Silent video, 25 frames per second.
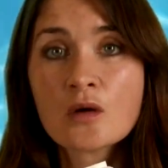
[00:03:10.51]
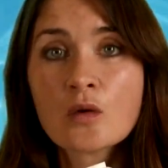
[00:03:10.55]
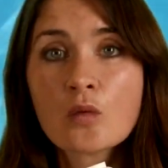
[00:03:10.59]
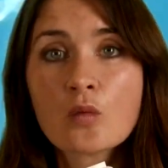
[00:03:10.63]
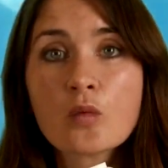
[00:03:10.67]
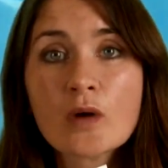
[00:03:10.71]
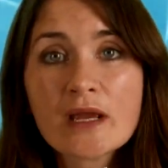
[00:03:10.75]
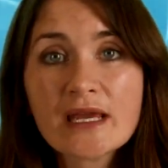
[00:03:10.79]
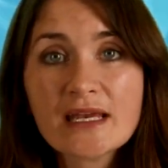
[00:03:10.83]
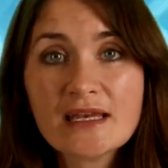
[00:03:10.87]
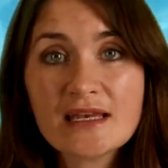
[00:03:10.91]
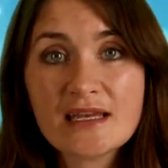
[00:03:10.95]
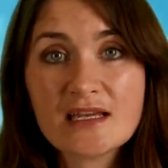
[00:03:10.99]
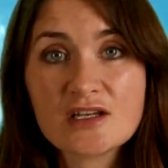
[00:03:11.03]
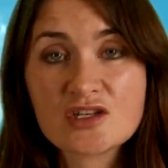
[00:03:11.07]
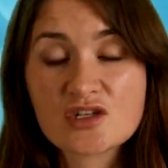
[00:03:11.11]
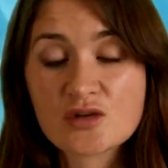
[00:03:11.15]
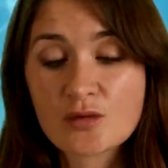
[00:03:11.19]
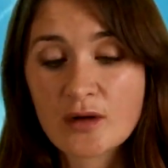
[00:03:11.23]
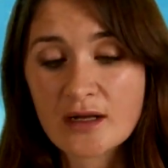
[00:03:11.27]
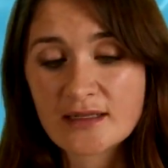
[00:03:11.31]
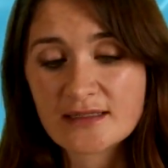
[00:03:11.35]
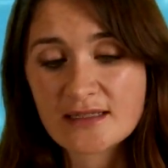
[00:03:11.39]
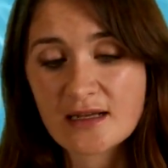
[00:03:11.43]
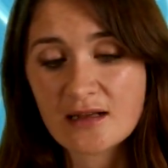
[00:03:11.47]
We need you,
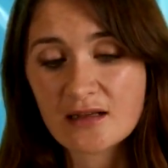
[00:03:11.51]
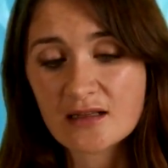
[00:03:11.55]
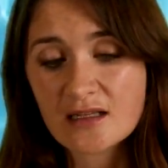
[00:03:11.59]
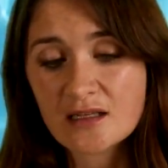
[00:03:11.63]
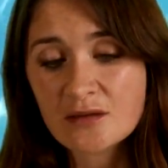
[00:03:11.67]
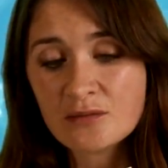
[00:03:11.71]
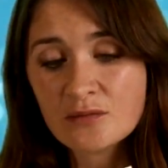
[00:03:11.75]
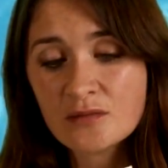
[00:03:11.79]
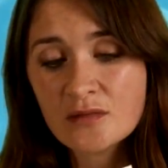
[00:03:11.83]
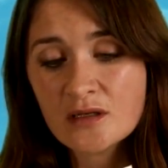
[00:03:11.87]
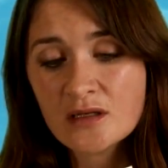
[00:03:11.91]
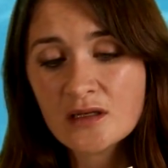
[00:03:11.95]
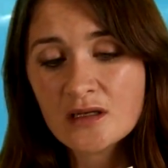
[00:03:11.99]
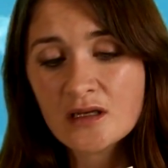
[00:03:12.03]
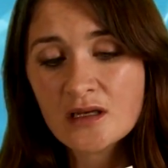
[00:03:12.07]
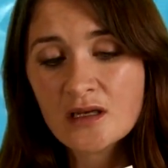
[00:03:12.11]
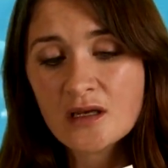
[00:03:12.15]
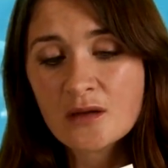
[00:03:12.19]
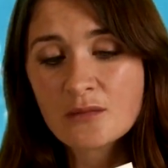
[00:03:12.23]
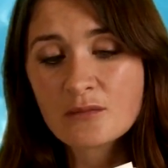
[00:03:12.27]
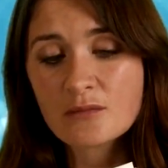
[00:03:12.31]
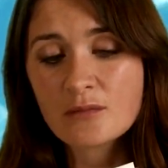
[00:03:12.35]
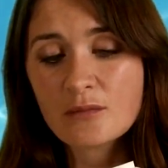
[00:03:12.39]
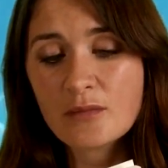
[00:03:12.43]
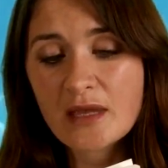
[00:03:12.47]
I tell him.
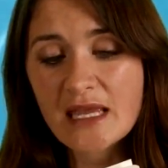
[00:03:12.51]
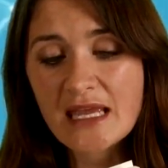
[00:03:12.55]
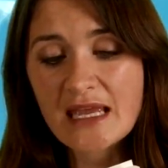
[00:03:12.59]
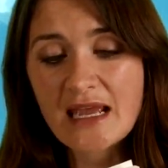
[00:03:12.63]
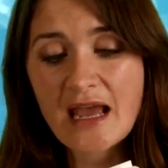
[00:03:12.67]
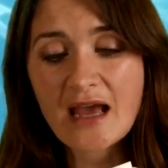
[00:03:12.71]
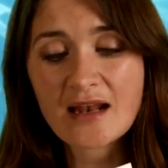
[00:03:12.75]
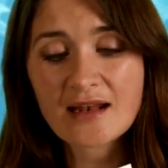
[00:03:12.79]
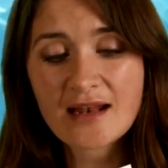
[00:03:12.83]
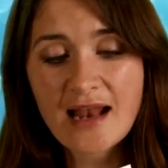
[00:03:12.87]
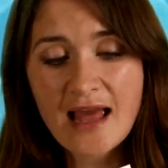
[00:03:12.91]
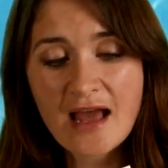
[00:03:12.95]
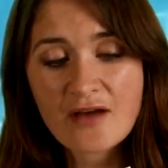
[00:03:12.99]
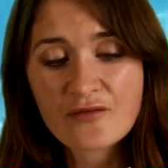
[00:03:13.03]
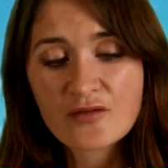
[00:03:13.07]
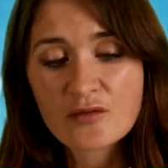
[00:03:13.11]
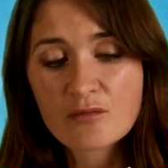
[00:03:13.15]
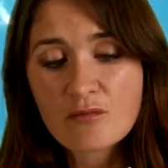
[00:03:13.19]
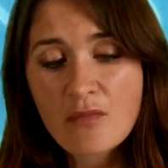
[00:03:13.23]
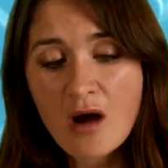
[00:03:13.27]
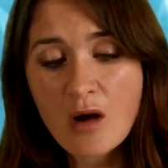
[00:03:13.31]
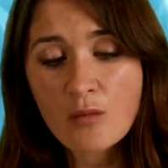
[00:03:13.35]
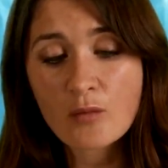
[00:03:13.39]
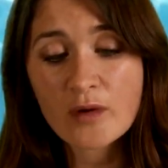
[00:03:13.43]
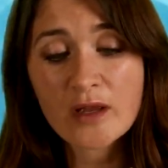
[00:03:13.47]
Me and Lav and
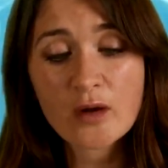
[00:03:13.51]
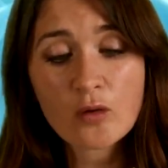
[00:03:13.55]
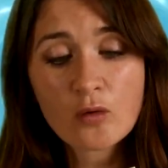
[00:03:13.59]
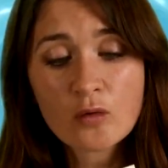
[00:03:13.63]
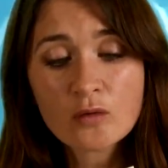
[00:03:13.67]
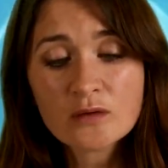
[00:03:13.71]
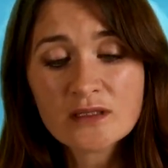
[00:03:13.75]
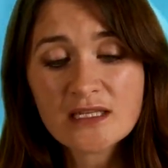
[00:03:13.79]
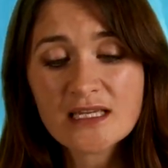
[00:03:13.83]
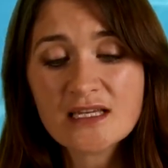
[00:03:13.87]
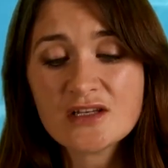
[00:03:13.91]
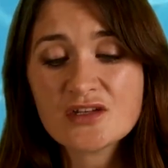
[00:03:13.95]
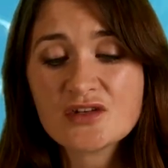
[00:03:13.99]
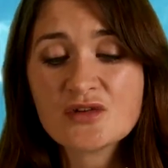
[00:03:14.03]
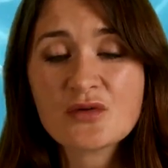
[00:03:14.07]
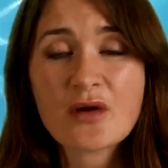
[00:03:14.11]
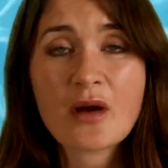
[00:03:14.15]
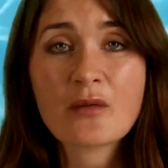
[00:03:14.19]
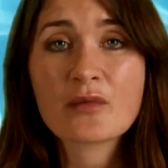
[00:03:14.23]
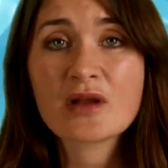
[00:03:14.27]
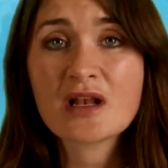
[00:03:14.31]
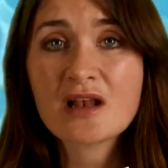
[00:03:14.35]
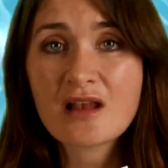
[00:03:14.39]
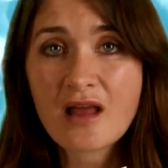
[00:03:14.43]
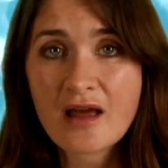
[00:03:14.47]
Mum, we all need you and
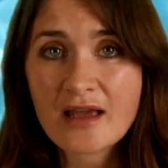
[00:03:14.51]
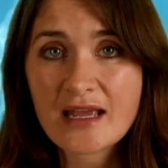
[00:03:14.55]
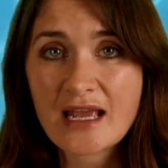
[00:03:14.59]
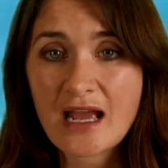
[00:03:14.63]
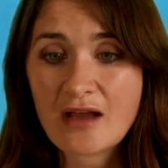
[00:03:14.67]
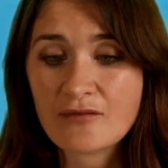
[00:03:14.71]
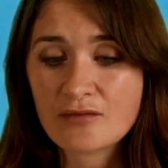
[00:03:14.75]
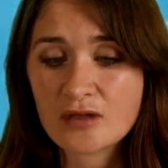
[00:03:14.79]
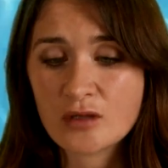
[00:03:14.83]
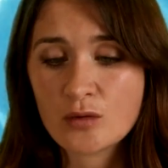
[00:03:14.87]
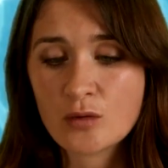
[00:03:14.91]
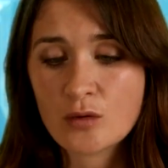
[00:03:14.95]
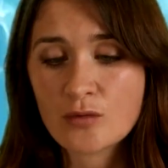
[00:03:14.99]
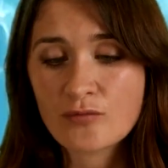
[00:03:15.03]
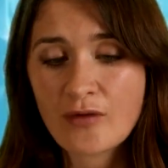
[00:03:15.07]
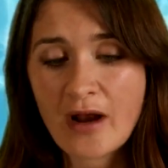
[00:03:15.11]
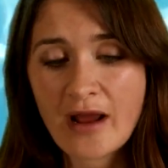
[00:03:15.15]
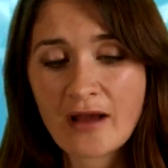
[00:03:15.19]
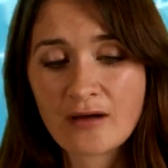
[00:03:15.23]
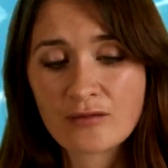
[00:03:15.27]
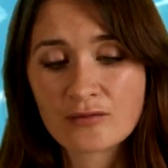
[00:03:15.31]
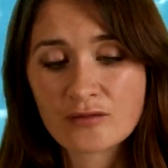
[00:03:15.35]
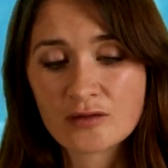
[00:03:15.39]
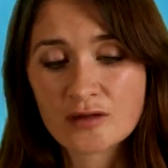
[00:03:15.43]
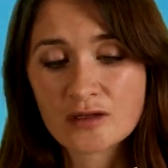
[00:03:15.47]
we like having you
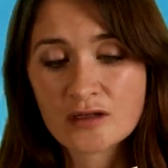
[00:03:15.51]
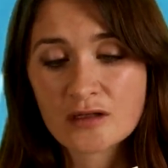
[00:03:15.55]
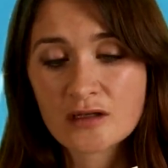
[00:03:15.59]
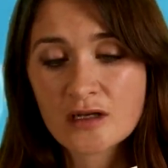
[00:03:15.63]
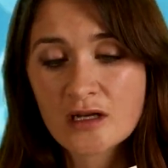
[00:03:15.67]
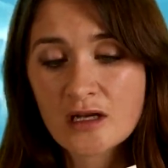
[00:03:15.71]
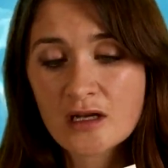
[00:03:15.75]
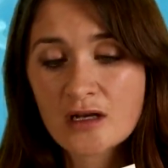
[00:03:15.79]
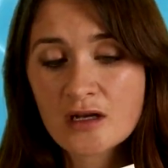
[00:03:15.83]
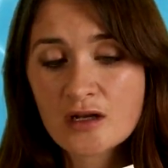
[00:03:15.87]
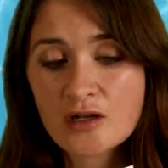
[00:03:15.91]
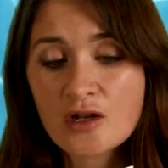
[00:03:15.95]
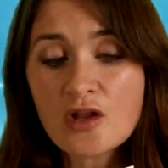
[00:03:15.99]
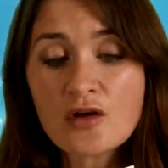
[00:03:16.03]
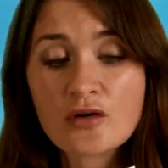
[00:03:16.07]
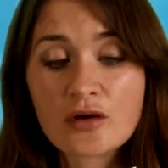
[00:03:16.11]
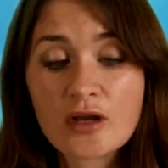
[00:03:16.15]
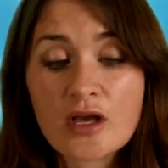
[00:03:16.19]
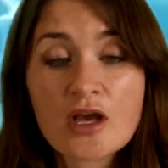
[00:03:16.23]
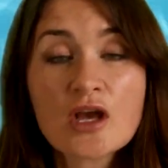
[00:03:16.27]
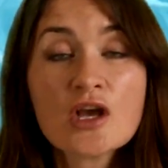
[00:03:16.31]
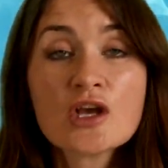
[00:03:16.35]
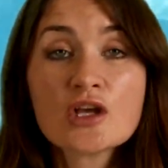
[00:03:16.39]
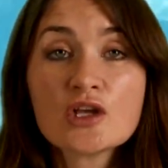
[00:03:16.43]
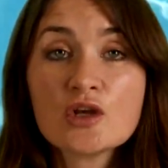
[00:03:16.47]
around. Look,
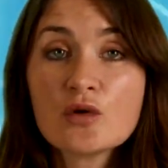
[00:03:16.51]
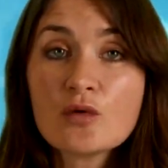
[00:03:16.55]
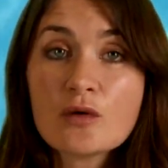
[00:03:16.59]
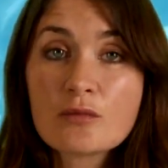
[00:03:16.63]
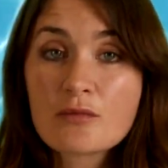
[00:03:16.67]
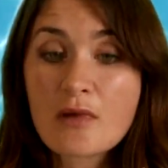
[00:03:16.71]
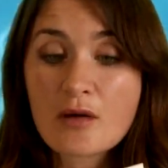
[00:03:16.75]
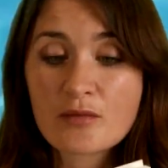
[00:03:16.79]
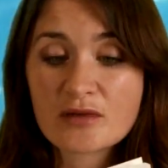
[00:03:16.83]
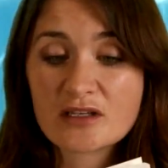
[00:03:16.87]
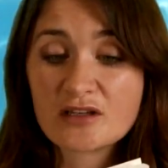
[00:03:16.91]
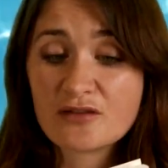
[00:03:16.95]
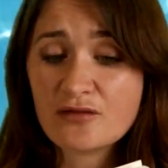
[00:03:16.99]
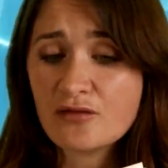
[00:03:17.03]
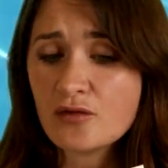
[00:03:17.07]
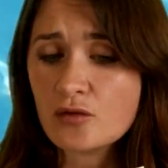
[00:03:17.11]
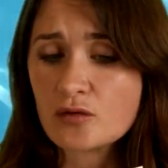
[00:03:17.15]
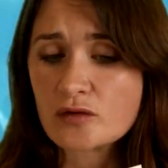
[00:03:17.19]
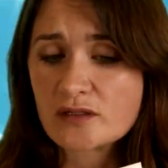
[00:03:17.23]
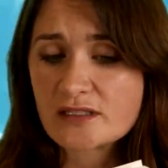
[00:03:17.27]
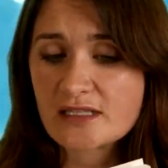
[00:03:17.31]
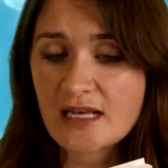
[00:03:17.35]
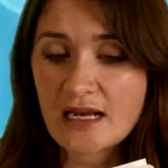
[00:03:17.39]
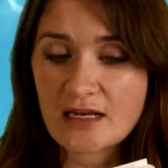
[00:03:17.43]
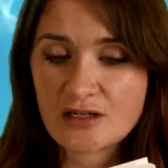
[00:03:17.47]
you and Mum are
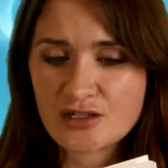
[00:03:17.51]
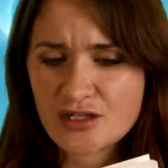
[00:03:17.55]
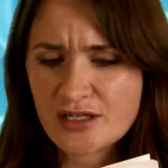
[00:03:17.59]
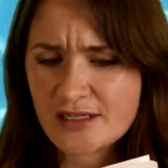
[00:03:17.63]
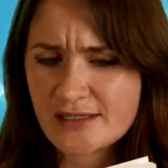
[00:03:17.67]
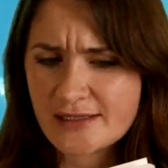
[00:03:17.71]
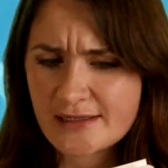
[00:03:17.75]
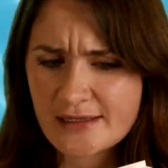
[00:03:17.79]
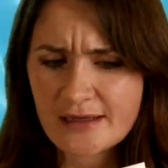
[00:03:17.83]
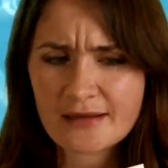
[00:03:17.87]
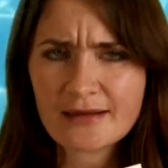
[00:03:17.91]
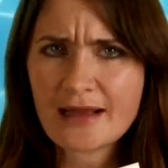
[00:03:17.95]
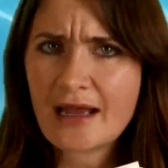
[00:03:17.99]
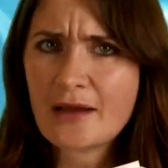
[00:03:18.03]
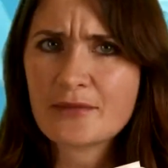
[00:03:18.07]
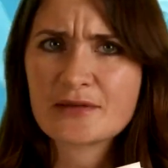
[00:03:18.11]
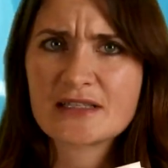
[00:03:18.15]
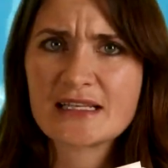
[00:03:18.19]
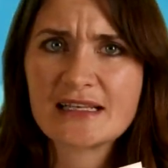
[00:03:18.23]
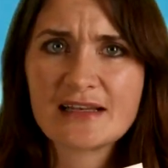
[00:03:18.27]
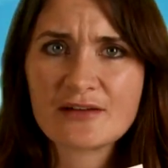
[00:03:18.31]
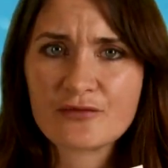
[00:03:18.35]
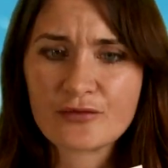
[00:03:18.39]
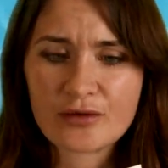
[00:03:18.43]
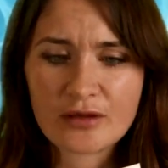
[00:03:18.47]
divorced and she's still happy to
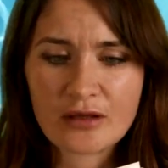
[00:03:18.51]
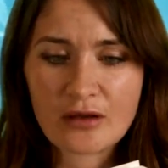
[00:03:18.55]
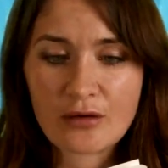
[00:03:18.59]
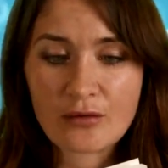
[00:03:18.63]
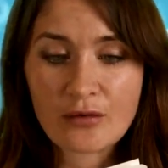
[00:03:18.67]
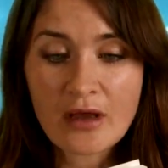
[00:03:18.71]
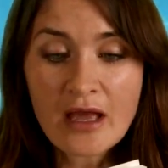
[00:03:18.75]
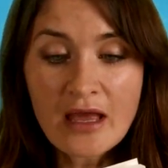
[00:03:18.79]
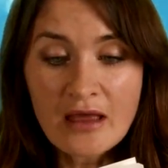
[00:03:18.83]
live with you.